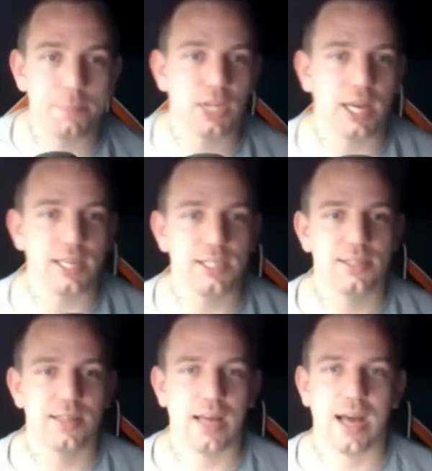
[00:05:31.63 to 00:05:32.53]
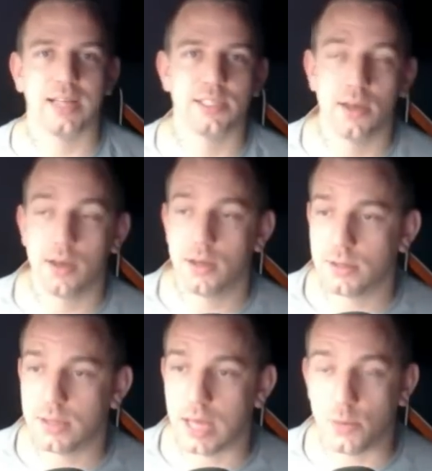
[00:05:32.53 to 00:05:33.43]
website that
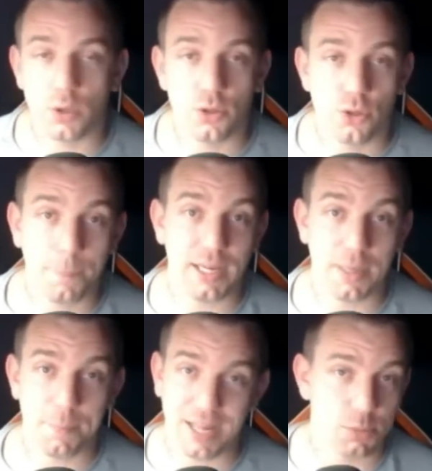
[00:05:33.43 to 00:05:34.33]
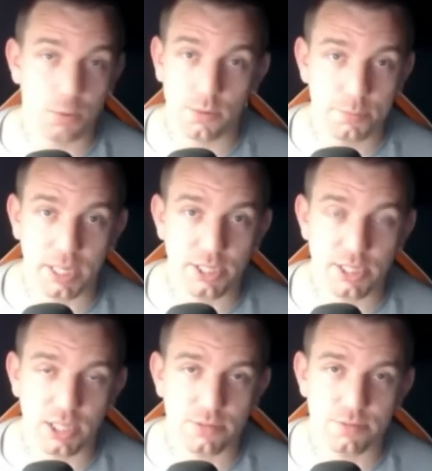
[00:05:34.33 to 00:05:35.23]
they will not be compatible with
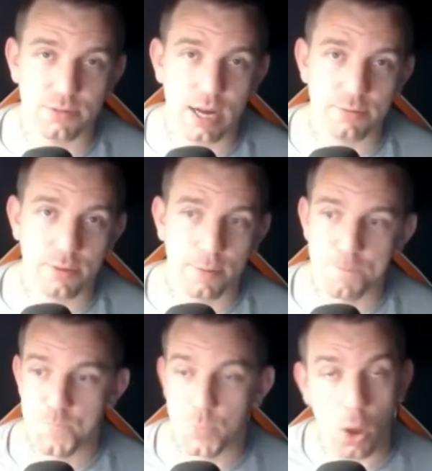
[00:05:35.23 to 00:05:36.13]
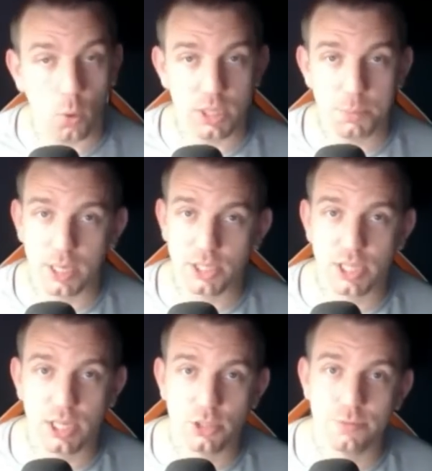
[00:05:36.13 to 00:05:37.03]
PlayStation 5. Only
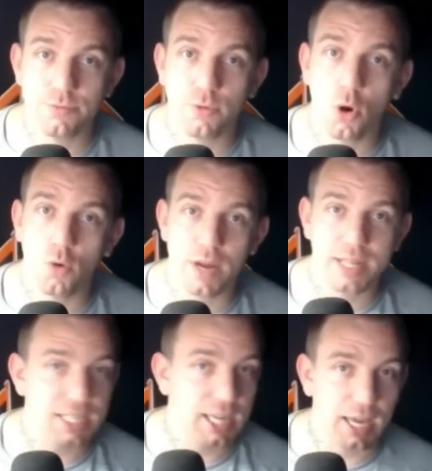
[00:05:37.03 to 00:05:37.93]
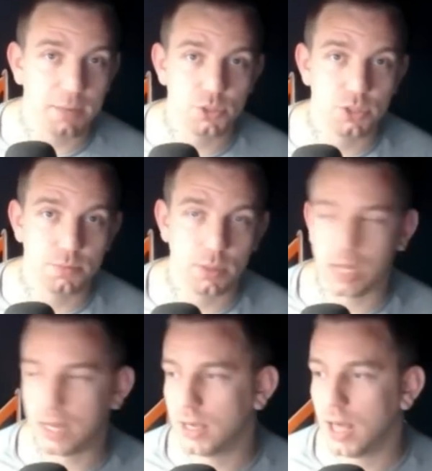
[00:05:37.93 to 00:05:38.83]
PlayStation 4 ready games,
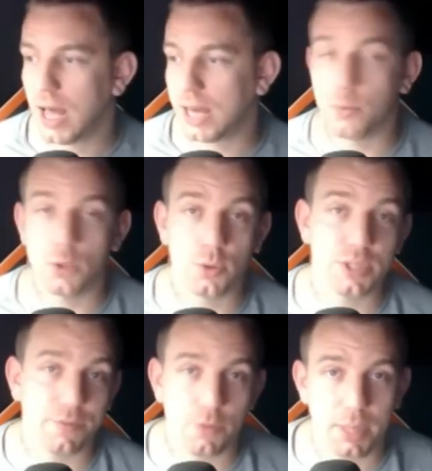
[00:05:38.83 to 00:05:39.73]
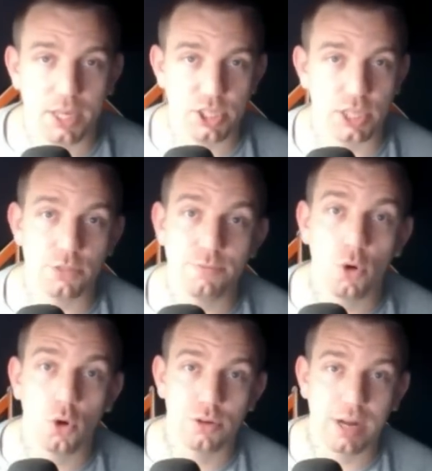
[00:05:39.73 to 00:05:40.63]
okay? And it will only give you
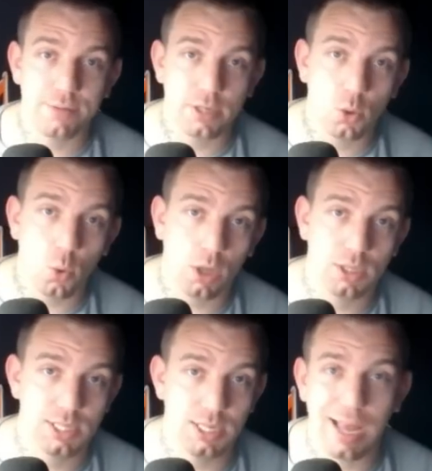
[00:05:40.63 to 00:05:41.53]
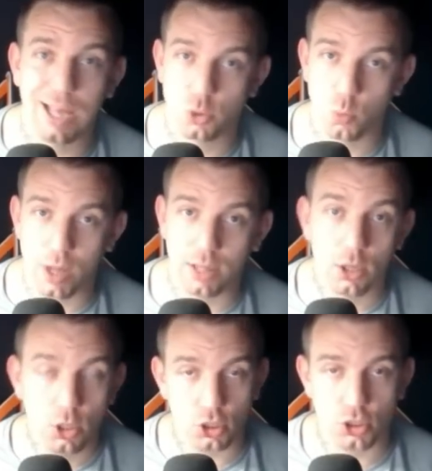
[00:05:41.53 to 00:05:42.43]
PlayStation 4 graphic quality as
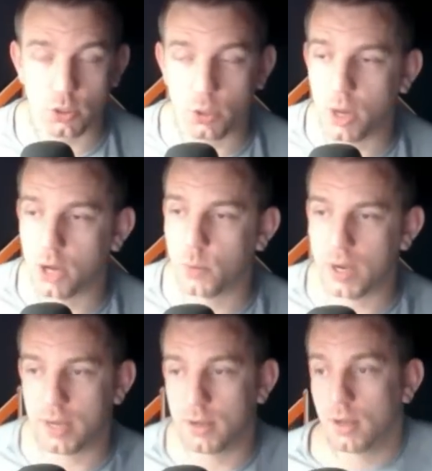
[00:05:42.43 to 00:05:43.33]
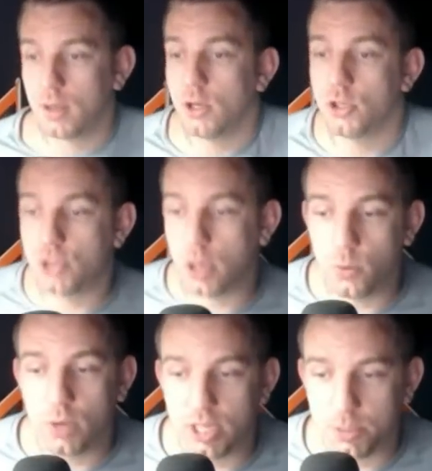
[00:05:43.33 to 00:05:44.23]
well, just so you are aware.
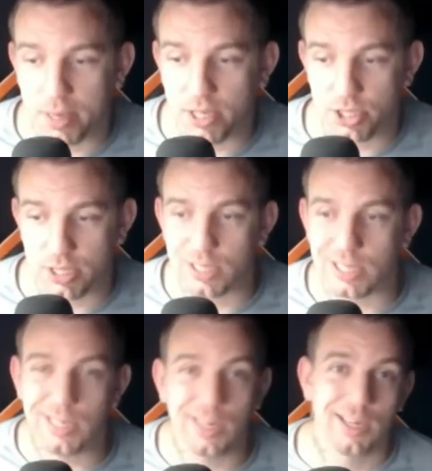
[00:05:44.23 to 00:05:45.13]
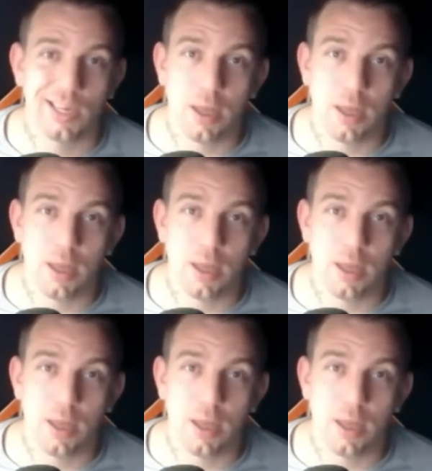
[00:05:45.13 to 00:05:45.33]
So it's basically